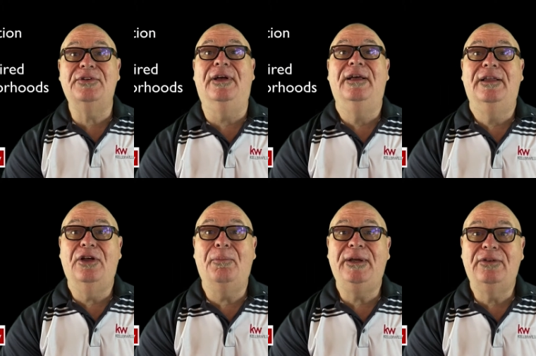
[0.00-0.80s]
you,
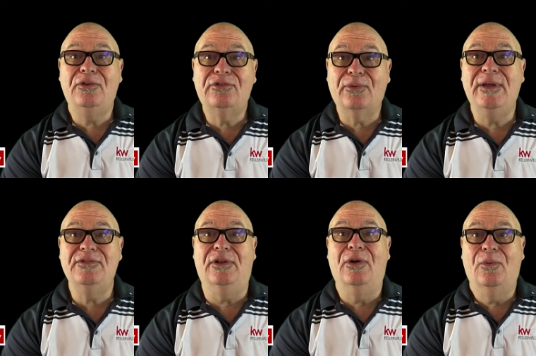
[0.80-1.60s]
don't be too
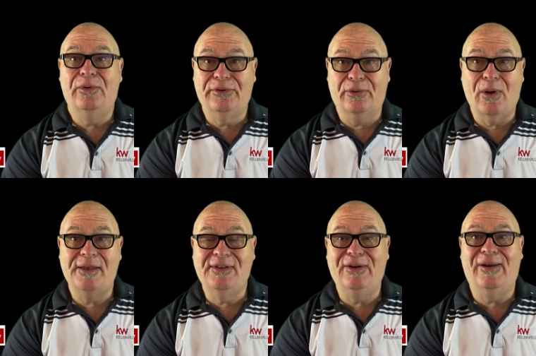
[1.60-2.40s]
stringent with your
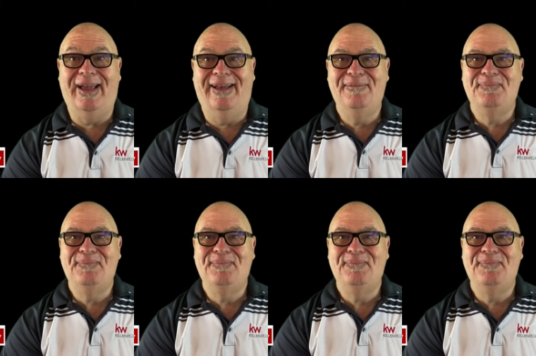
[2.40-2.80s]
criteria.